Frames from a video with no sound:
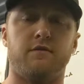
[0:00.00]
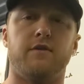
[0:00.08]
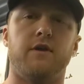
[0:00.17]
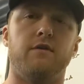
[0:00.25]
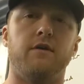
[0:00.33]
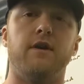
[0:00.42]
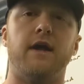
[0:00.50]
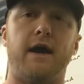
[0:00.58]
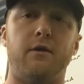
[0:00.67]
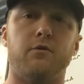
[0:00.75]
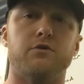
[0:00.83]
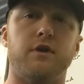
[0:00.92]
everything around an
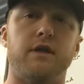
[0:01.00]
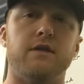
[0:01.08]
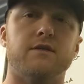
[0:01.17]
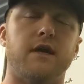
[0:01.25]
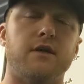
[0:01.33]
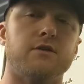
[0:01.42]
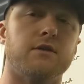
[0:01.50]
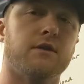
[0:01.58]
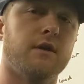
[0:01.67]
hour training session.